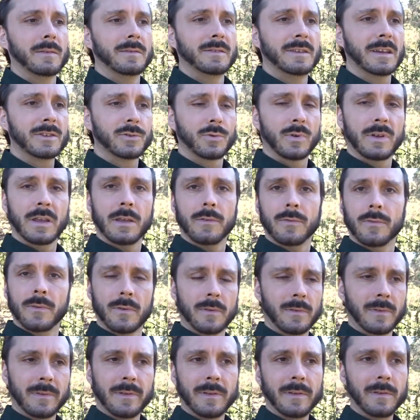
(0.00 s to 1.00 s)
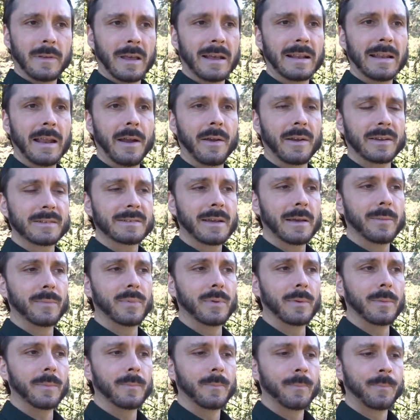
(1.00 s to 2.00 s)
Just to give a clear
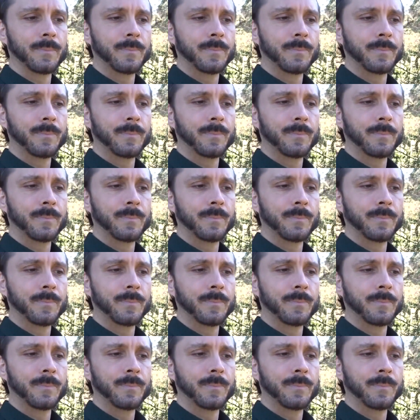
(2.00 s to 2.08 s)
example,